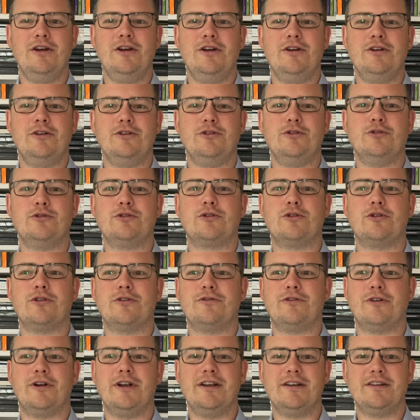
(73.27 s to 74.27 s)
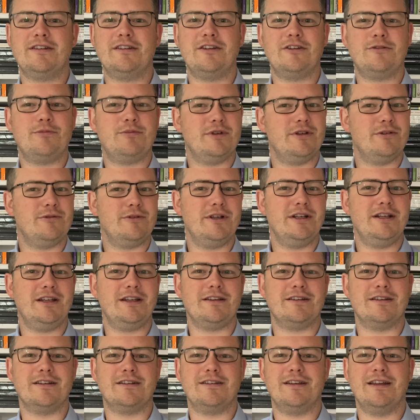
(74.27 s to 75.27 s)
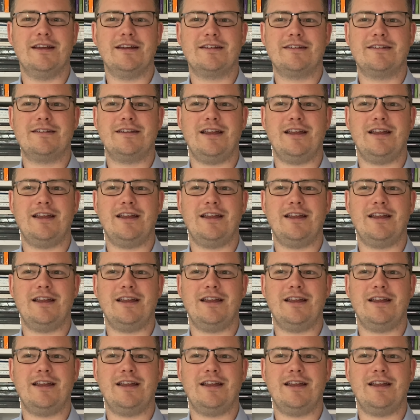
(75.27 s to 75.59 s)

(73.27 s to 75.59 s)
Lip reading: You could, for instance, be reading the text